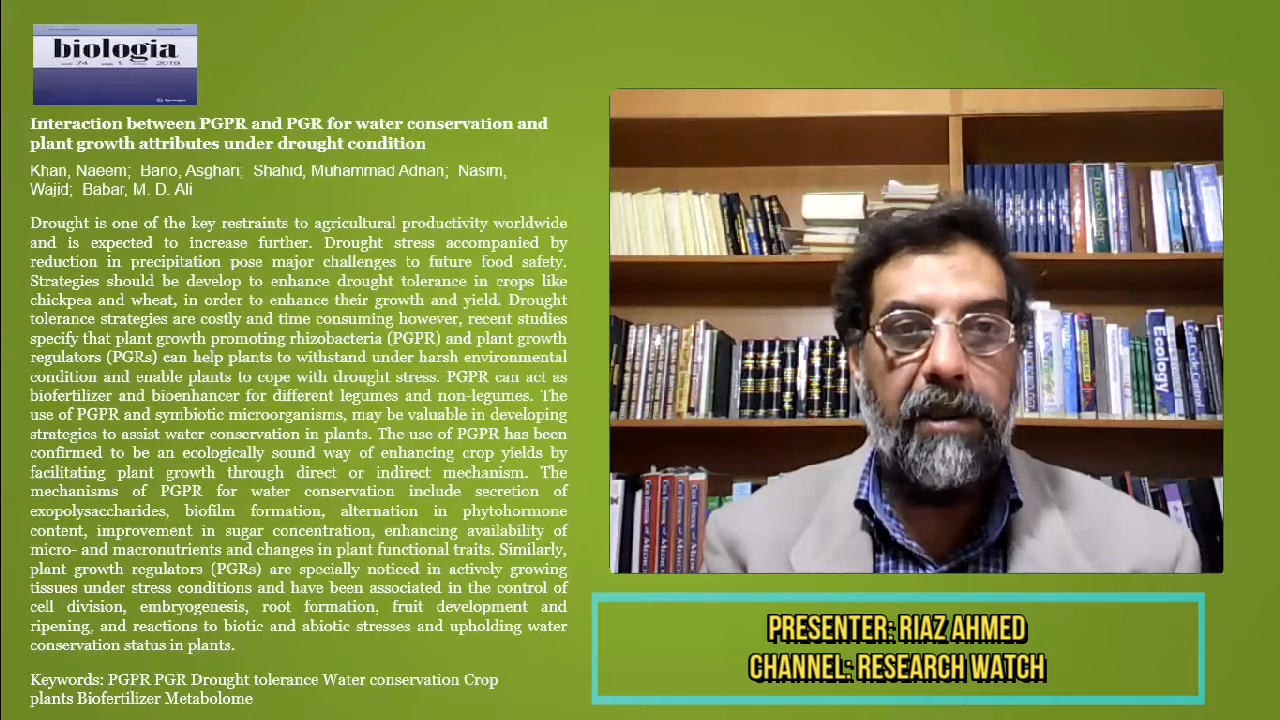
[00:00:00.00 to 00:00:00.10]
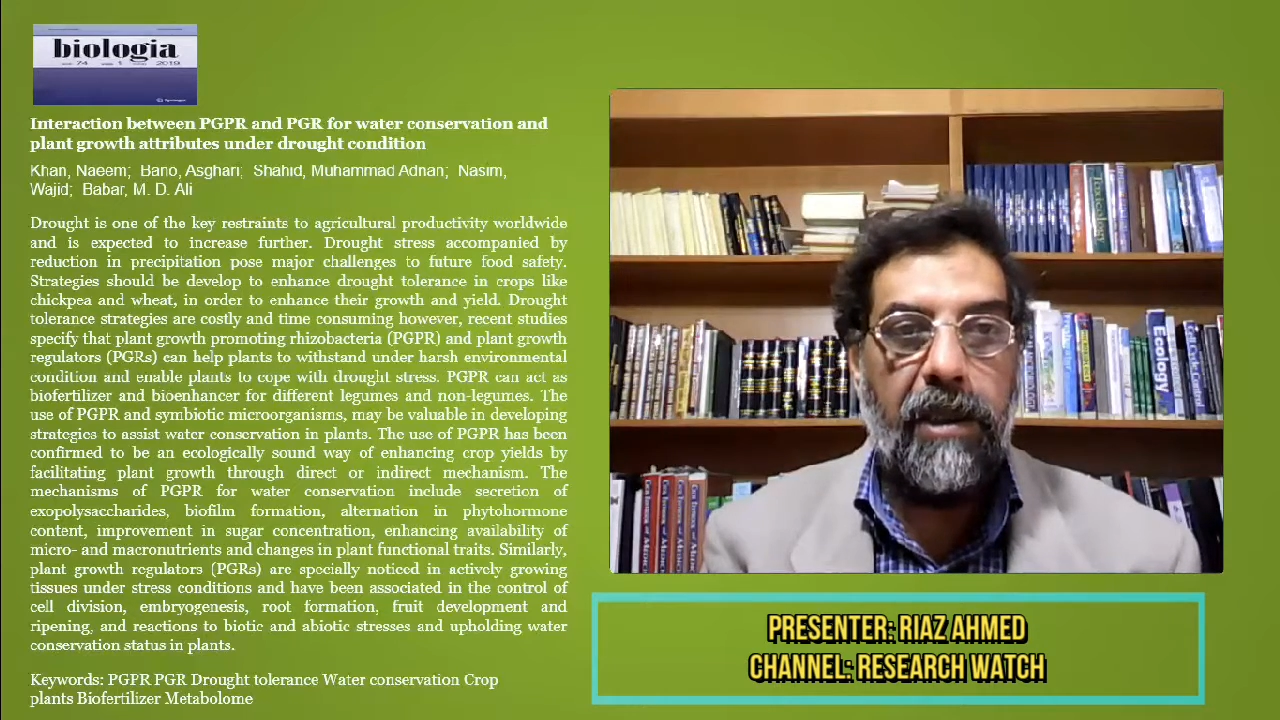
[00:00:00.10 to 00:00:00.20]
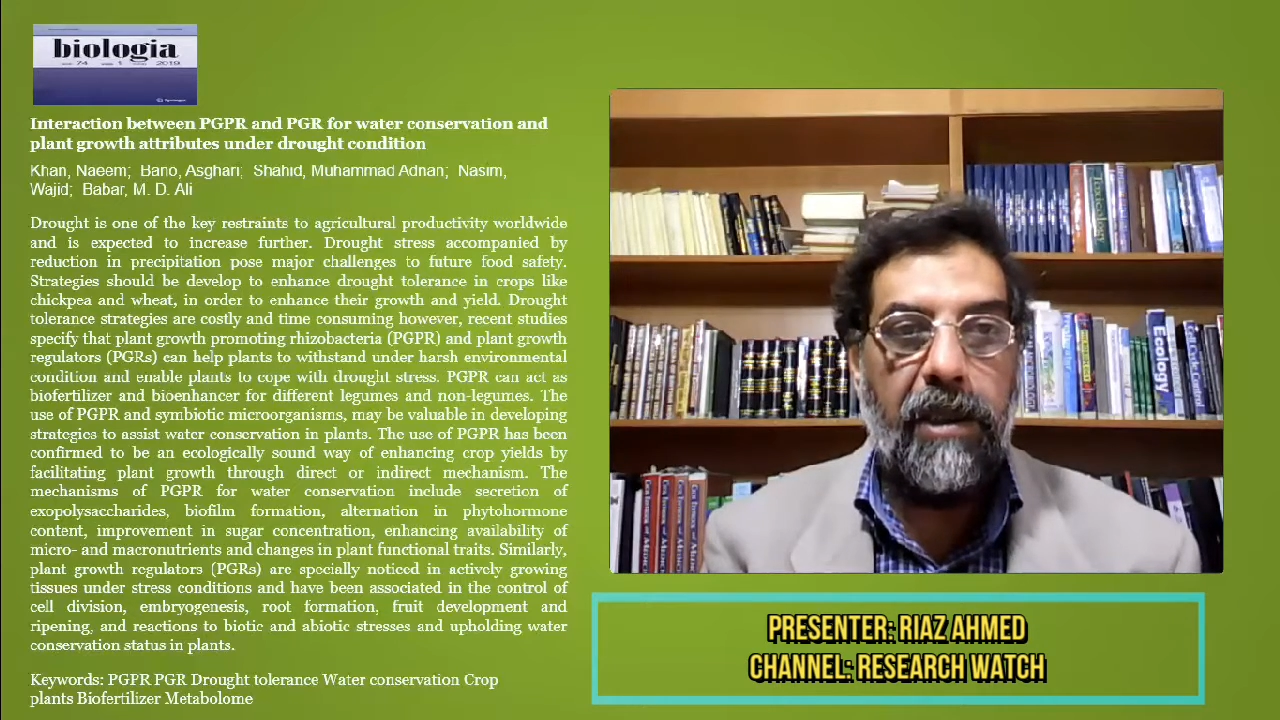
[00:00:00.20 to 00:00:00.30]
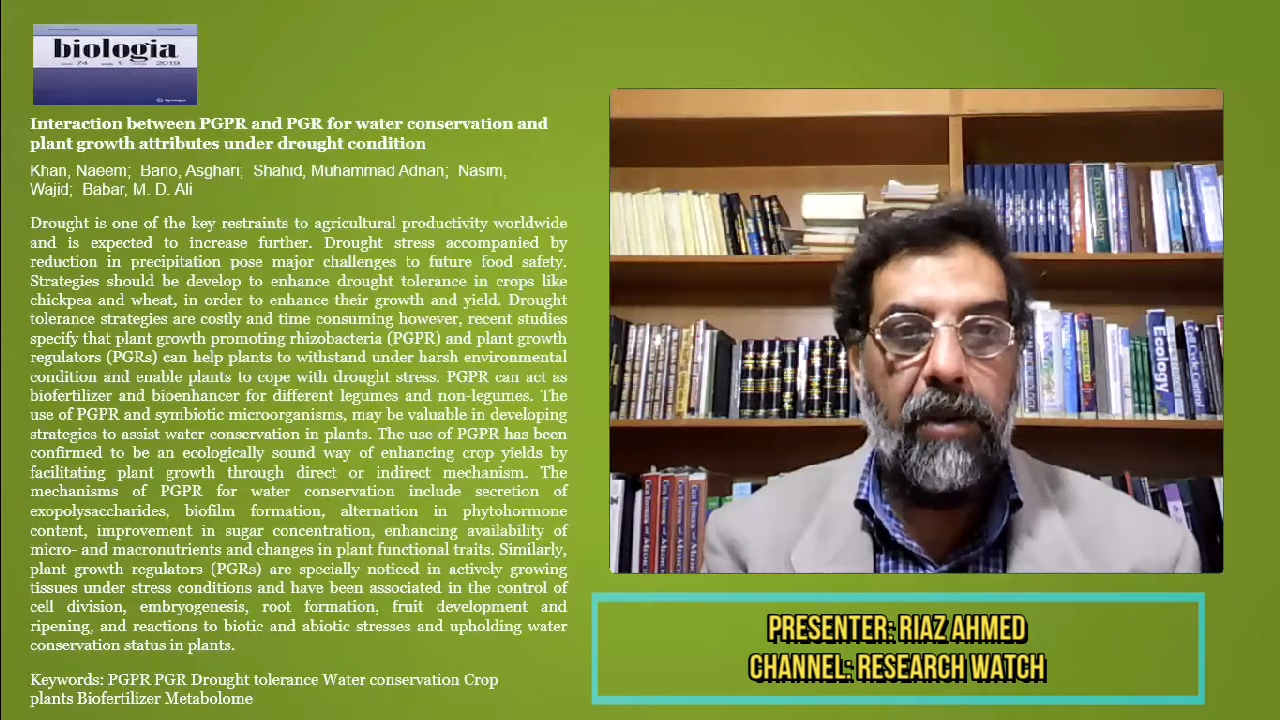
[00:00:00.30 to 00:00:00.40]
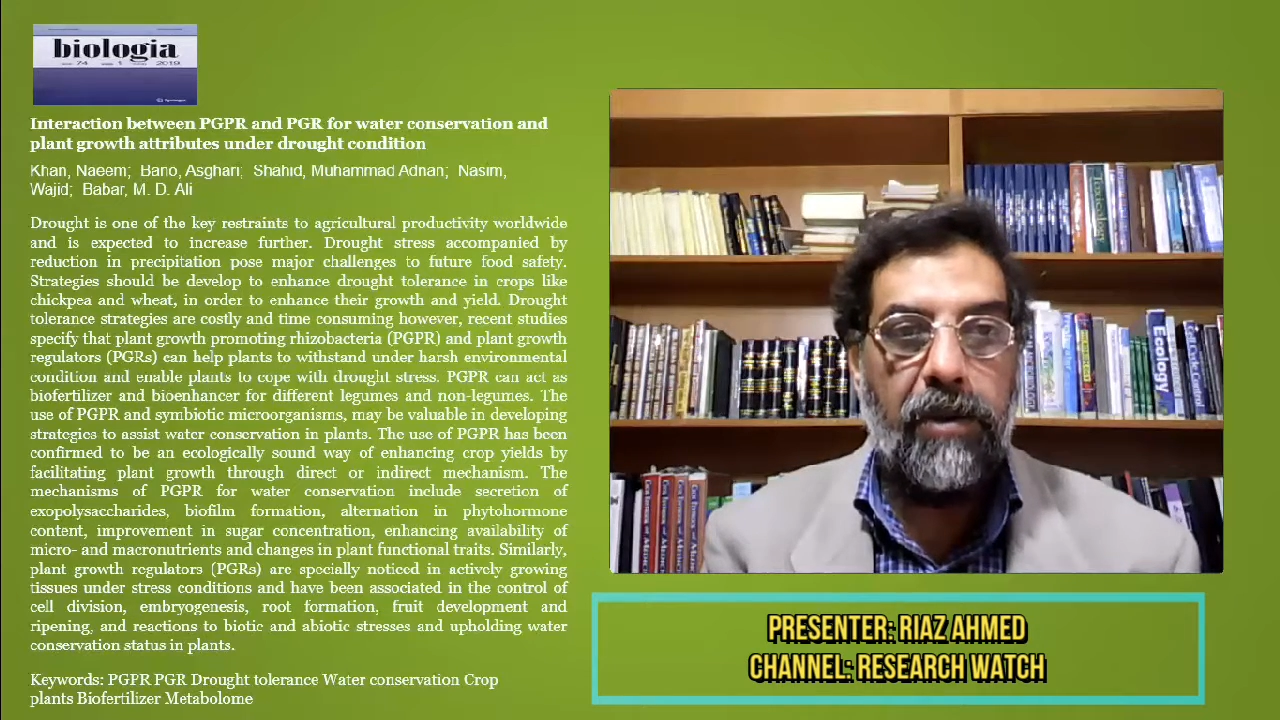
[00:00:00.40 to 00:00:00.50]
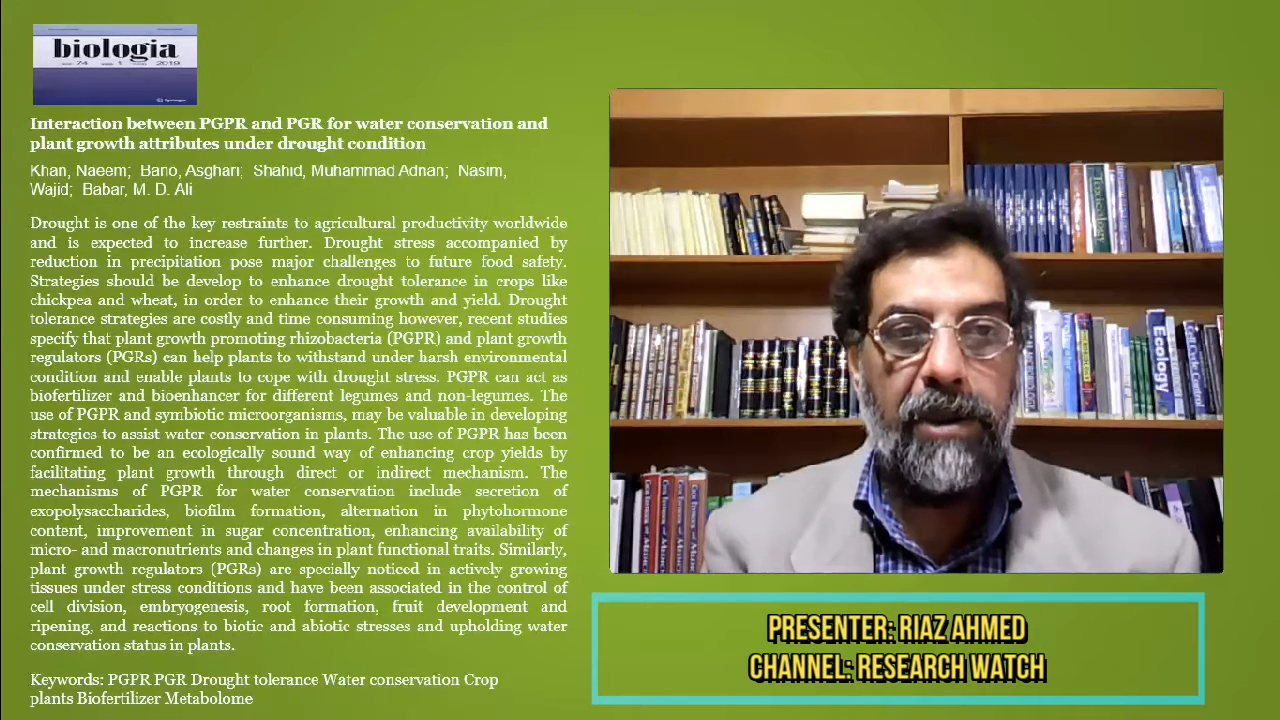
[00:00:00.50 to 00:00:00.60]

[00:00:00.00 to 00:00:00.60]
drought